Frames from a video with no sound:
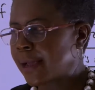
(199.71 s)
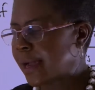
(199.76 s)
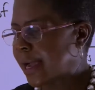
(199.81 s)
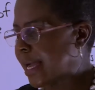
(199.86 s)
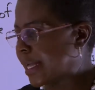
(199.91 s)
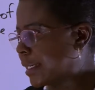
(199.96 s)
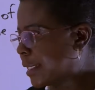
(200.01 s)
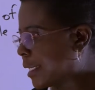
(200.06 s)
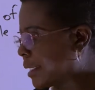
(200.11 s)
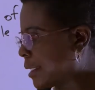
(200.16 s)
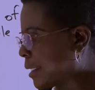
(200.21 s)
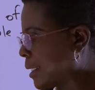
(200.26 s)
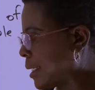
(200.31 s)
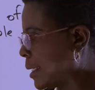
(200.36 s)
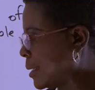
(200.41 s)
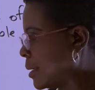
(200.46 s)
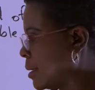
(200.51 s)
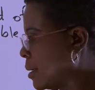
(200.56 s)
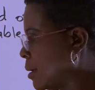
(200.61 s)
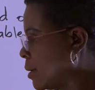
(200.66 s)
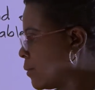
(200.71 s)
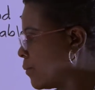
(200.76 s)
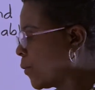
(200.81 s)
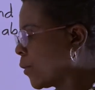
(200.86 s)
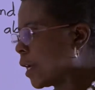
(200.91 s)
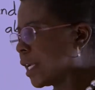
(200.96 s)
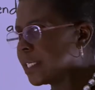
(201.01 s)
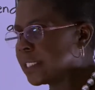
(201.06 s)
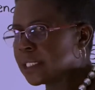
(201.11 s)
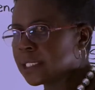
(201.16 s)
courtesy.
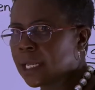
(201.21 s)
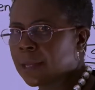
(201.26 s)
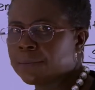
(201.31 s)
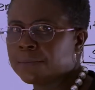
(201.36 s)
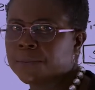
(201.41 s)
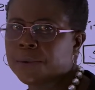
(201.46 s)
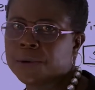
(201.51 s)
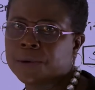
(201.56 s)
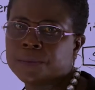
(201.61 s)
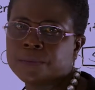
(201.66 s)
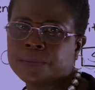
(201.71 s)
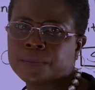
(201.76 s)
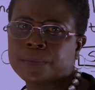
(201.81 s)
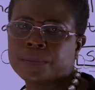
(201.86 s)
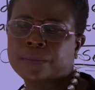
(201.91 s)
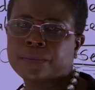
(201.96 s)
For example,